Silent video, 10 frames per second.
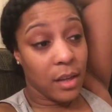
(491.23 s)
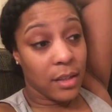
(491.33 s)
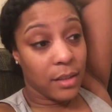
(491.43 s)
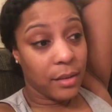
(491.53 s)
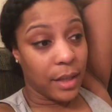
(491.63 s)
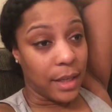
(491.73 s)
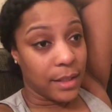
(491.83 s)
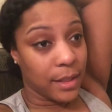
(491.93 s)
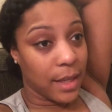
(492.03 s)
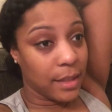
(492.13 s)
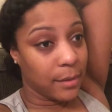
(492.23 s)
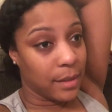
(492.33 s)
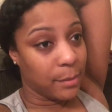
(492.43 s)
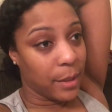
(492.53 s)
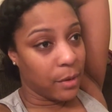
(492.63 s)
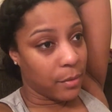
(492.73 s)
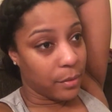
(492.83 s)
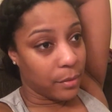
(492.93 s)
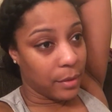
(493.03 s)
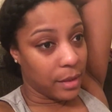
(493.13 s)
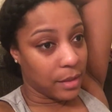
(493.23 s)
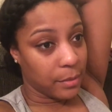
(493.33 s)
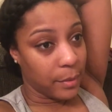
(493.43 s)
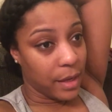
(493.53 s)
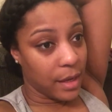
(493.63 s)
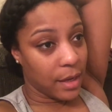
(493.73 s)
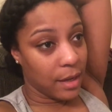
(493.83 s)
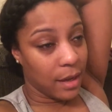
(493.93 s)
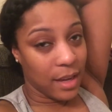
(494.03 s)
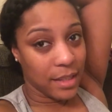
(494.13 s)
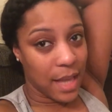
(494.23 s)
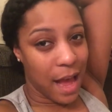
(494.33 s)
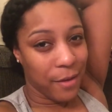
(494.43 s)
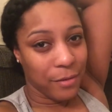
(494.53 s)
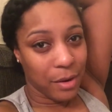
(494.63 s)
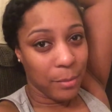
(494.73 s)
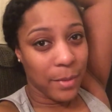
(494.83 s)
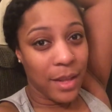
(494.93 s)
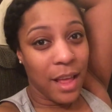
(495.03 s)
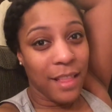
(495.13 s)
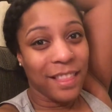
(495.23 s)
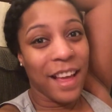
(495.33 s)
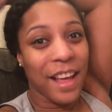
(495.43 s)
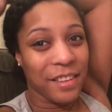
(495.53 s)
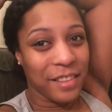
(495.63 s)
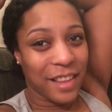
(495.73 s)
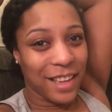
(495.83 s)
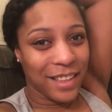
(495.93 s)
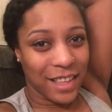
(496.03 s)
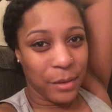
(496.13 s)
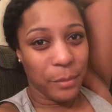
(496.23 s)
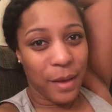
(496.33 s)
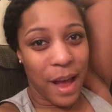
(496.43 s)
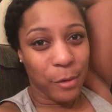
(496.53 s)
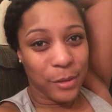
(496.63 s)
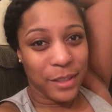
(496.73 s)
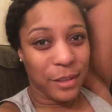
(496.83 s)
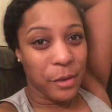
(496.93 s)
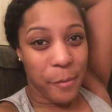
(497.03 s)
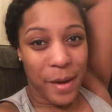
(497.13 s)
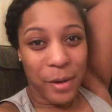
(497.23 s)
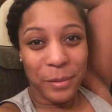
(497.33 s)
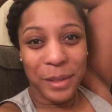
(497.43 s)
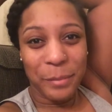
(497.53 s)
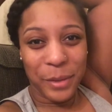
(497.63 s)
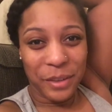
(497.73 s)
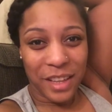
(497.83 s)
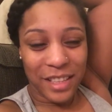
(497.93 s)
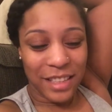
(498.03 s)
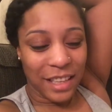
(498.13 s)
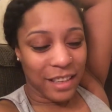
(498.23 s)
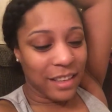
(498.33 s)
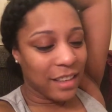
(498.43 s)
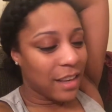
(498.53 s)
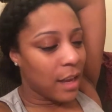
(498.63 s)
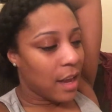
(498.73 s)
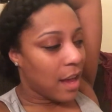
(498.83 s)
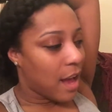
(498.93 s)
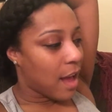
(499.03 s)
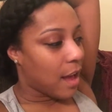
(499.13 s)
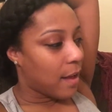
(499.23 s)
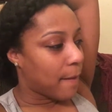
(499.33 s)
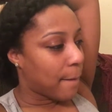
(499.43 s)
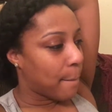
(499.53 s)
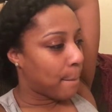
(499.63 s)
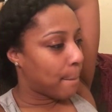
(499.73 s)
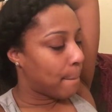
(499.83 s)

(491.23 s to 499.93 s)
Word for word: so yeah, so that's what's been going on this week, aside from the other thing that I will tell you about when Nabil gets here. Um